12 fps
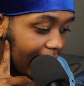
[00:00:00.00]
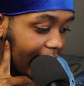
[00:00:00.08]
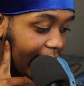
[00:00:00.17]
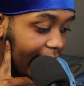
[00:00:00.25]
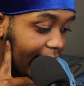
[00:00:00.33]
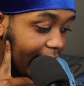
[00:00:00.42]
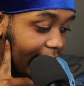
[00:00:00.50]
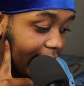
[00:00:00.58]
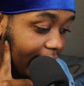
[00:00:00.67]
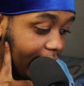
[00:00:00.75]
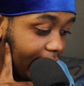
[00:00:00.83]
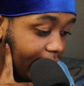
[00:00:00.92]

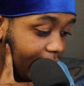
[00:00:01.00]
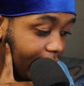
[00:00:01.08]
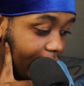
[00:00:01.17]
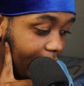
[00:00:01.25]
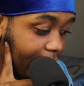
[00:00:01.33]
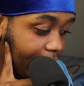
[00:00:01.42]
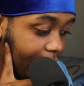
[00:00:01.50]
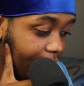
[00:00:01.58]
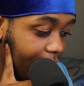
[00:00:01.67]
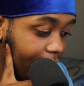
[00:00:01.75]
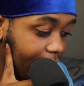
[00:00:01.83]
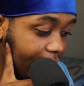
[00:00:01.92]
And
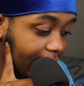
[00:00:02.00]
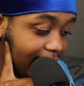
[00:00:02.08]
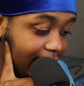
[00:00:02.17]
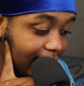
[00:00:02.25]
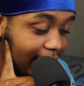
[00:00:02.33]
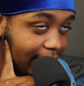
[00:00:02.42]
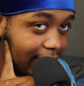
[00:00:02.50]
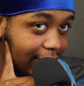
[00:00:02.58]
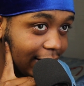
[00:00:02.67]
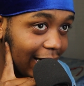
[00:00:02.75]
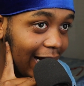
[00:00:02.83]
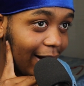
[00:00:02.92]
this
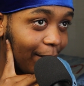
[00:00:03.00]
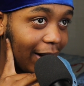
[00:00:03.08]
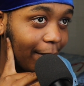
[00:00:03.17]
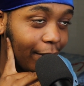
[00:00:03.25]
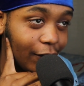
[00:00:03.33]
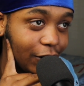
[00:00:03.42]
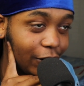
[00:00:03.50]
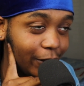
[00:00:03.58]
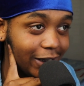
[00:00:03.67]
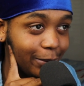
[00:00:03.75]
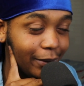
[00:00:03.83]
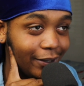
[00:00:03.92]
is not my personal
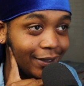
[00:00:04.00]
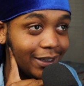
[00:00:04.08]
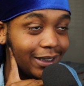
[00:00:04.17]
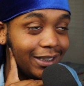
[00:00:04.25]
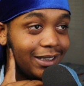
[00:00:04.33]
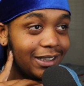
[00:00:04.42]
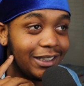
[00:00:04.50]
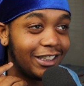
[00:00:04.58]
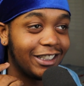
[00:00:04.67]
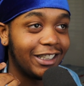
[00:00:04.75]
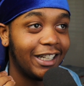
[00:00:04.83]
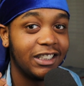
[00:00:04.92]
experience. This is
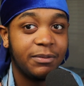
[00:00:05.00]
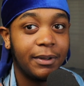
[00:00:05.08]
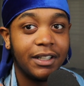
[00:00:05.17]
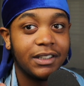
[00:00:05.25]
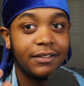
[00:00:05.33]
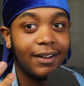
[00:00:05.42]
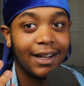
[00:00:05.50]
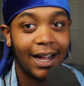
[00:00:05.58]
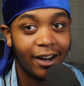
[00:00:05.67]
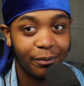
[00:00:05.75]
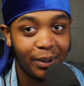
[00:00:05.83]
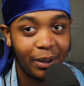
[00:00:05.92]
the experience of a
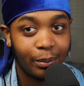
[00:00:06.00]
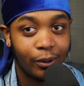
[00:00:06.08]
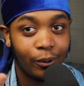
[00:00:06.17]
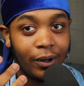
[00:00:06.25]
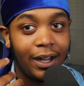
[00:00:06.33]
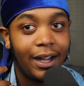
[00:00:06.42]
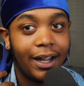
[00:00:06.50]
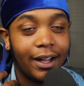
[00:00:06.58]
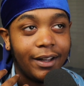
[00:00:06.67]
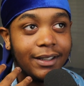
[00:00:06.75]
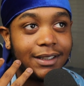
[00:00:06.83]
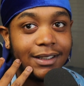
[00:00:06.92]
lot of people.
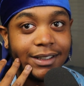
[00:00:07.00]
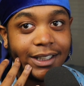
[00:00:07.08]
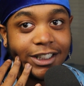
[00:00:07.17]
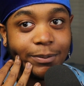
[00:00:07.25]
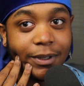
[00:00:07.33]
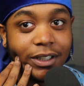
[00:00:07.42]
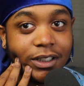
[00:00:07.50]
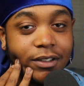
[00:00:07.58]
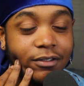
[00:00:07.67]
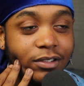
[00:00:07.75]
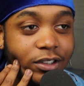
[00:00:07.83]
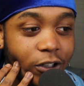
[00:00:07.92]
This is the experience
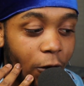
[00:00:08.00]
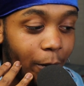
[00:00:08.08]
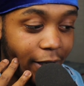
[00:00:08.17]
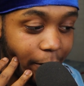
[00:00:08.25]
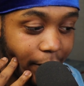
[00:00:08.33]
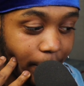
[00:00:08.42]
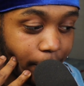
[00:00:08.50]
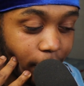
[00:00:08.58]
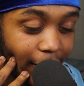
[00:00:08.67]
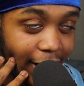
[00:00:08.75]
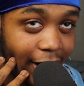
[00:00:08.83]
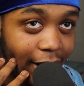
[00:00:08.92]
of so many people,
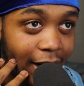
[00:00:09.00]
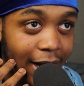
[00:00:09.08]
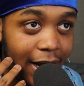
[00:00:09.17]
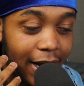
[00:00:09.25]
and